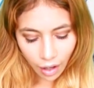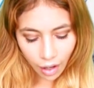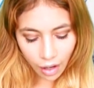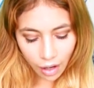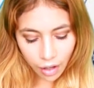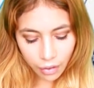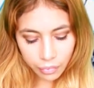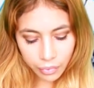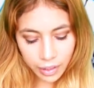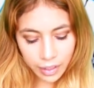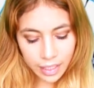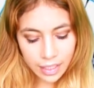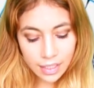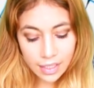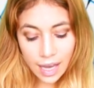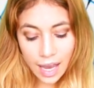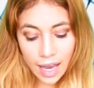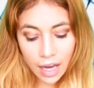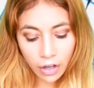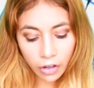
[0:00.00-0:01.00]
Release
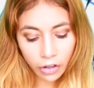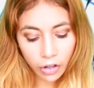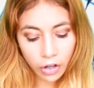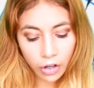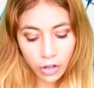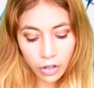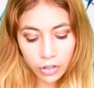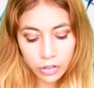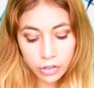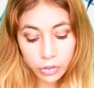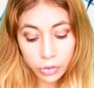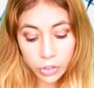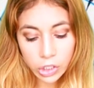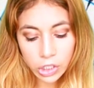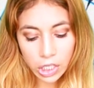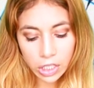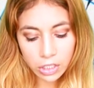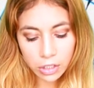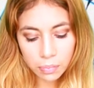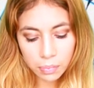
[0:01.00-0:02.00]
anger, hurt, or
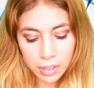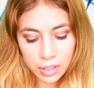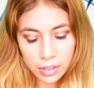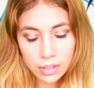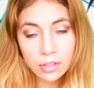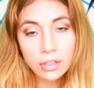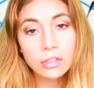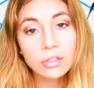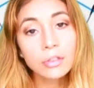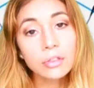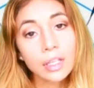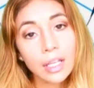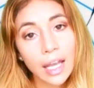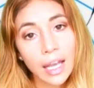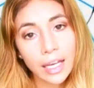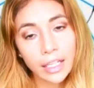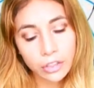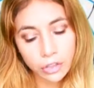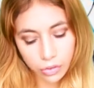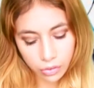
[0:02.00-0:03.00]
judgments to the
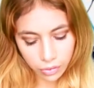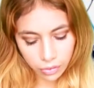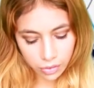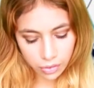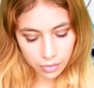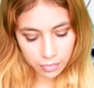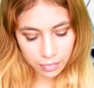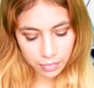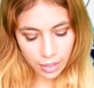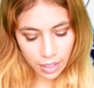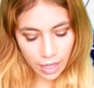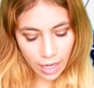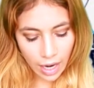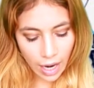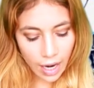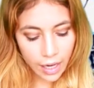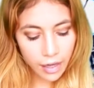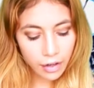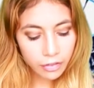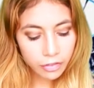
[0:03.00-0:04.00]
angels.
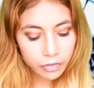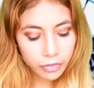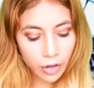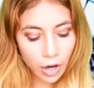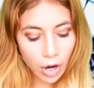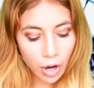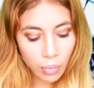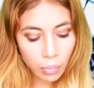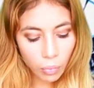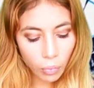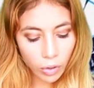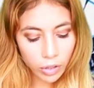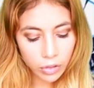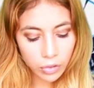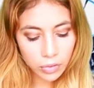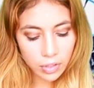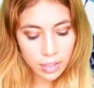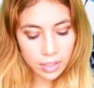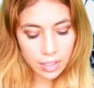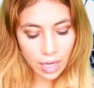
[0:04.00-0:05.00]
And affirm what you
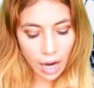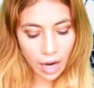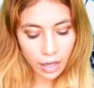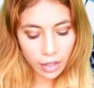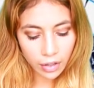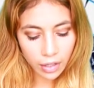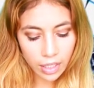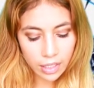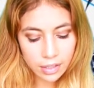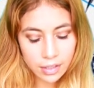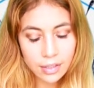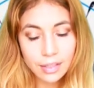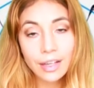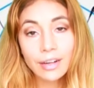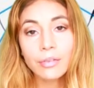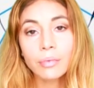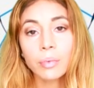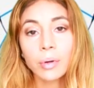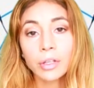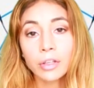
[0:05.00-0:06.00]
desire instead
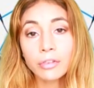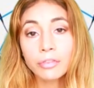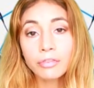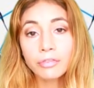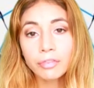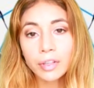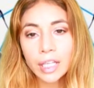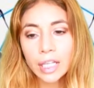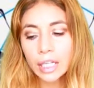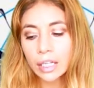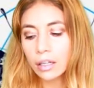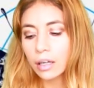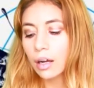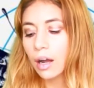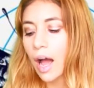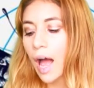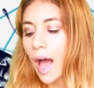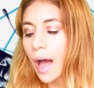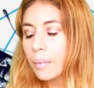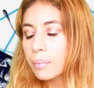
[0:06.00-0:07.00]
of what you fear.
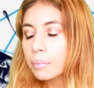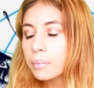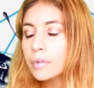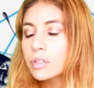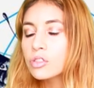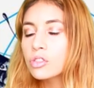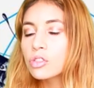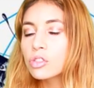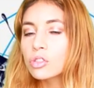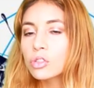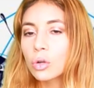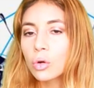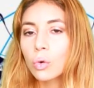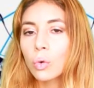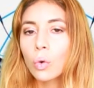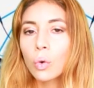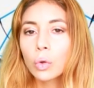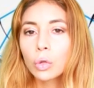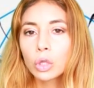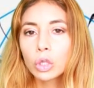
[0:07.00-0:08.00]

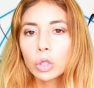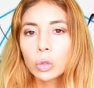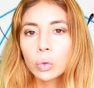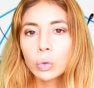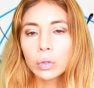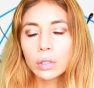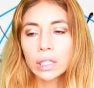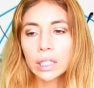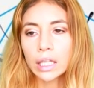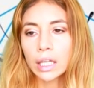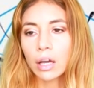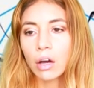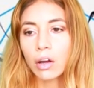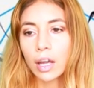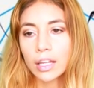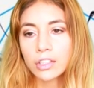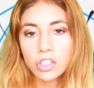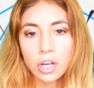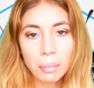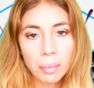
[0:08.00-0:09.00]
Absolutely.
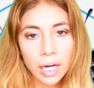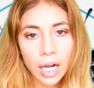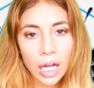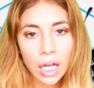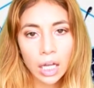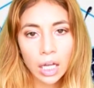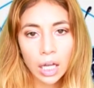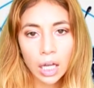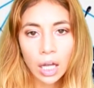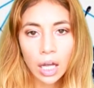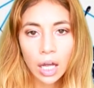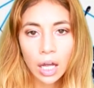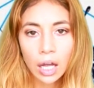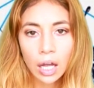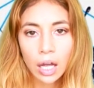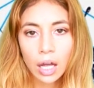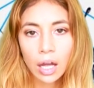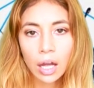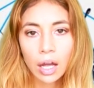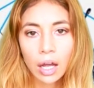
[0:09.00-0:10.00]
Okay, Gemini?
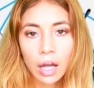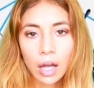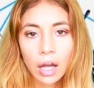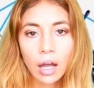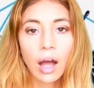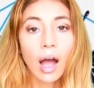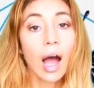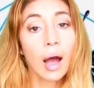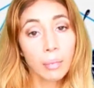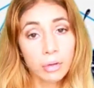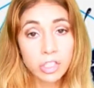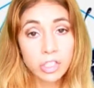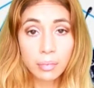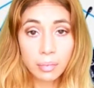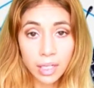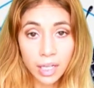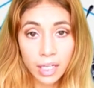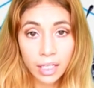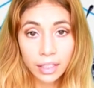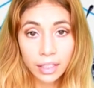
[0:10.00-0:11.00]
I'm a Gemini.